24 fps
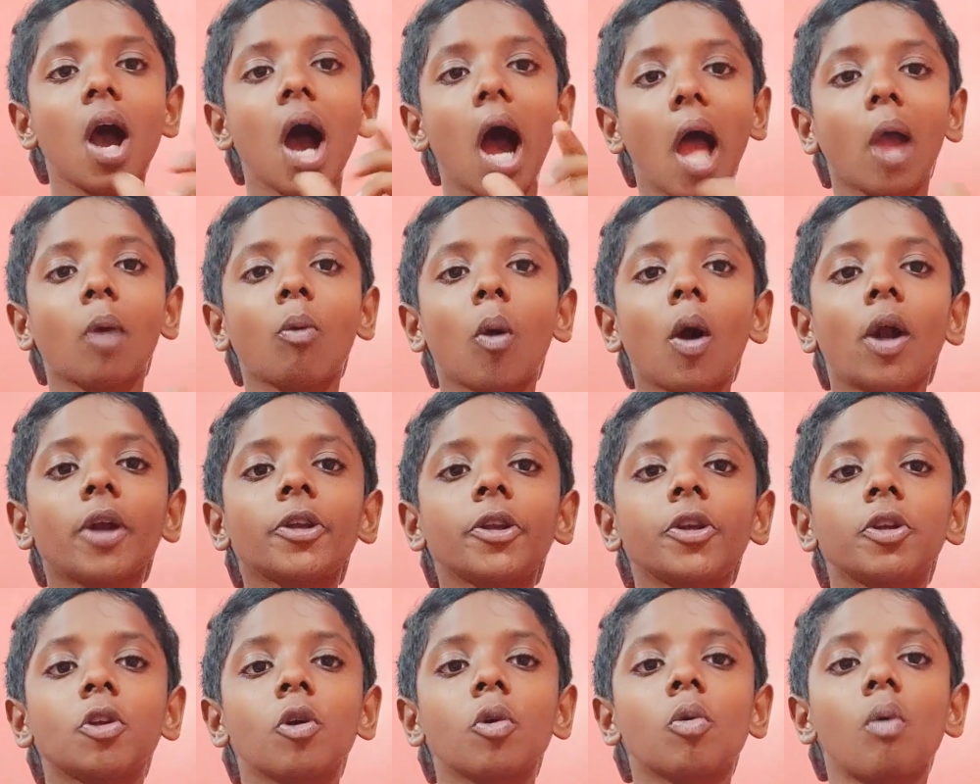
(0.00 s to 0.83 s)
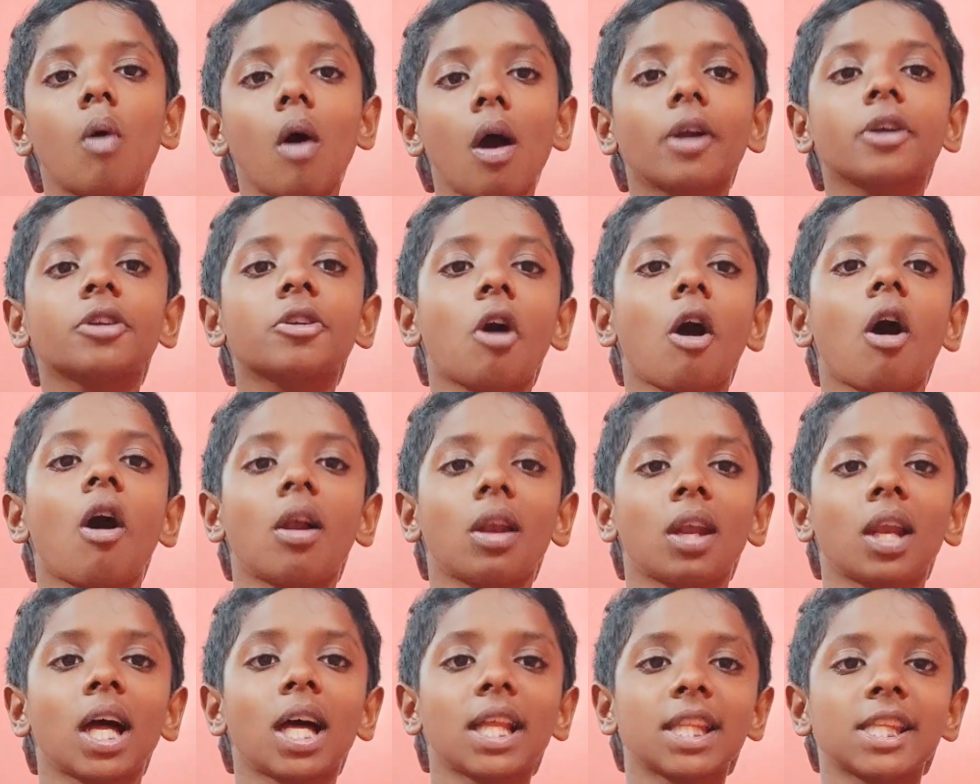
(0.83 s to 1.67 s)
I want to know what all
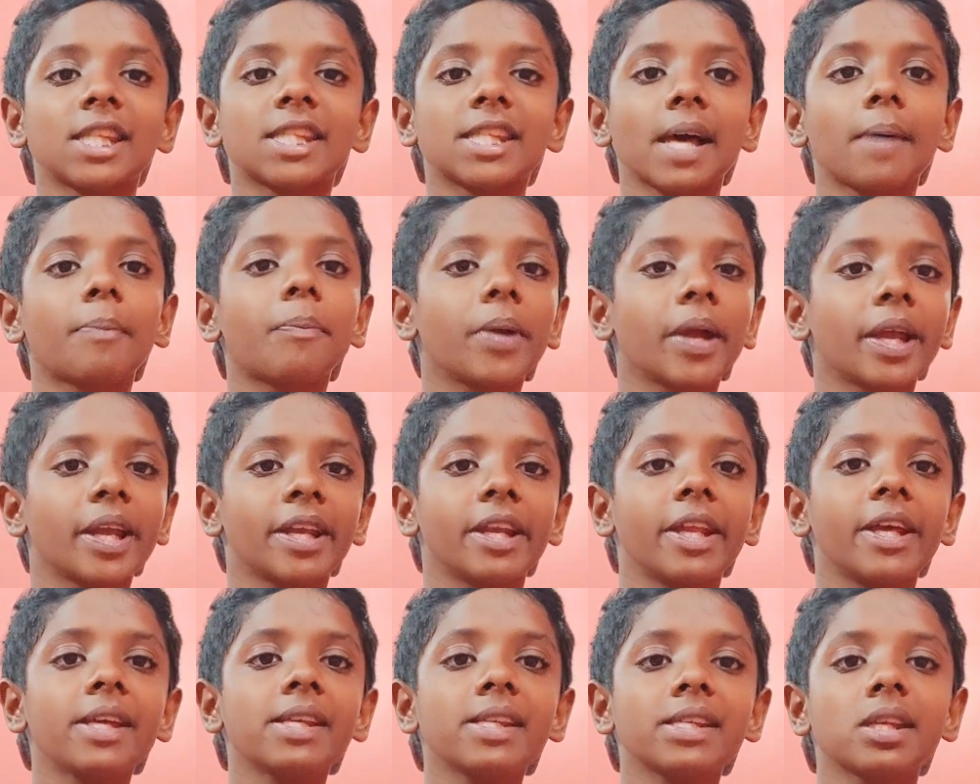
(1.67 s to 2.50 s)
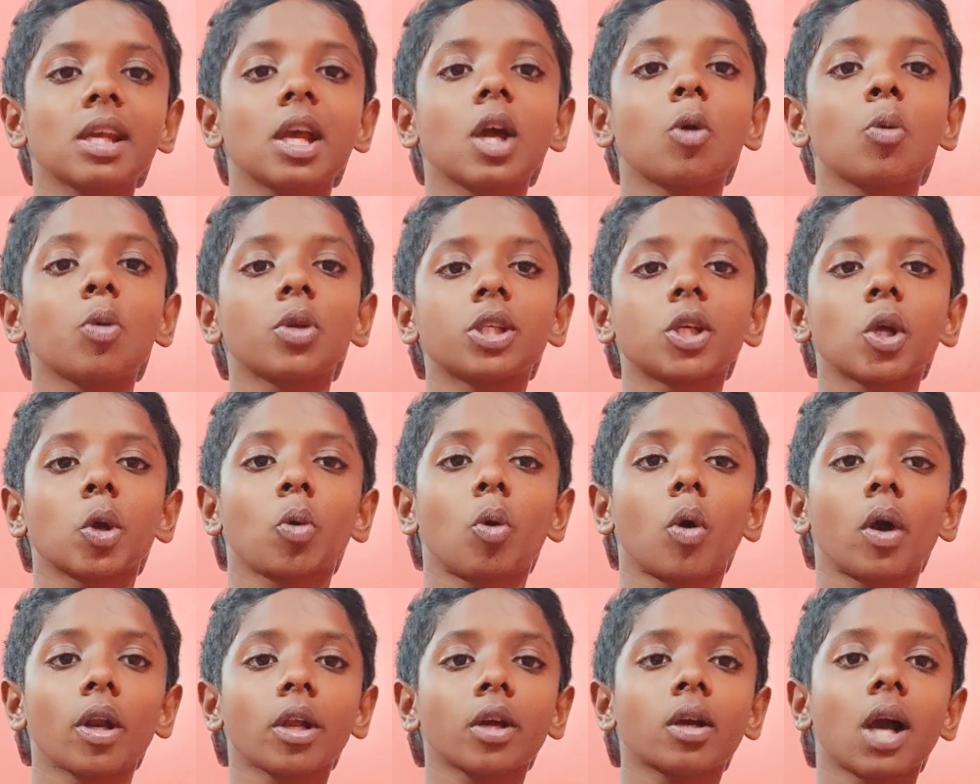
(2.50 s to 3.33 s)
are the subheadings which I
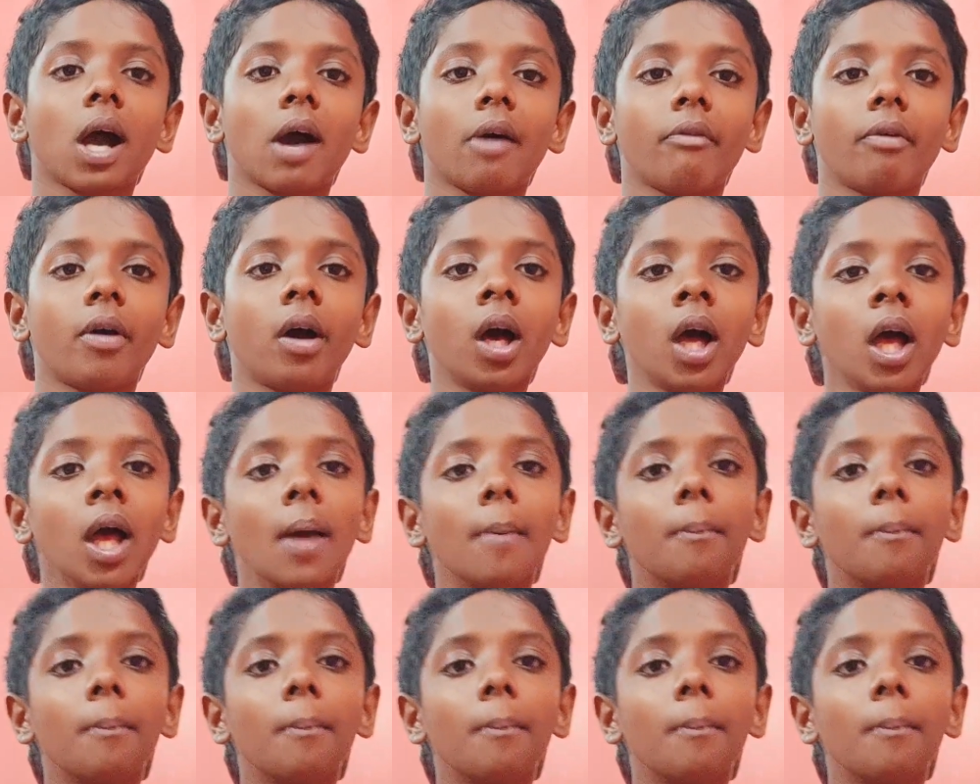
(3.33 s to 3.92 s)
want to cover,